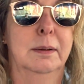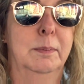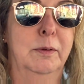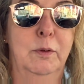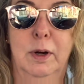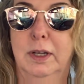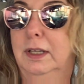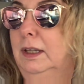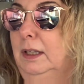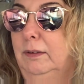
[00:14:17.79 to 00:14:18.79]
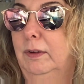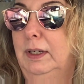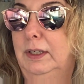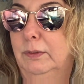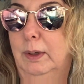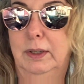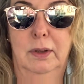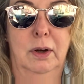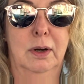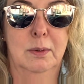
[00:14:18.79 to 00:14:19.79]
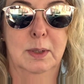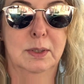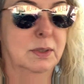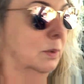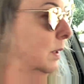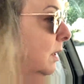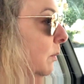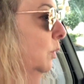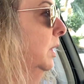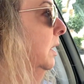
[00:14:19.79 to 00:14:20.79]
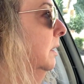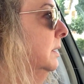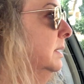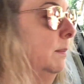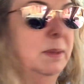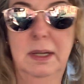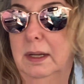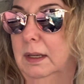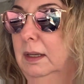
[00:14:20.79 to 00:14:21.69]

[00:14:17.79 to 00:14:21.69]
before I could leave. I need to run to the hardware store. I'm working on something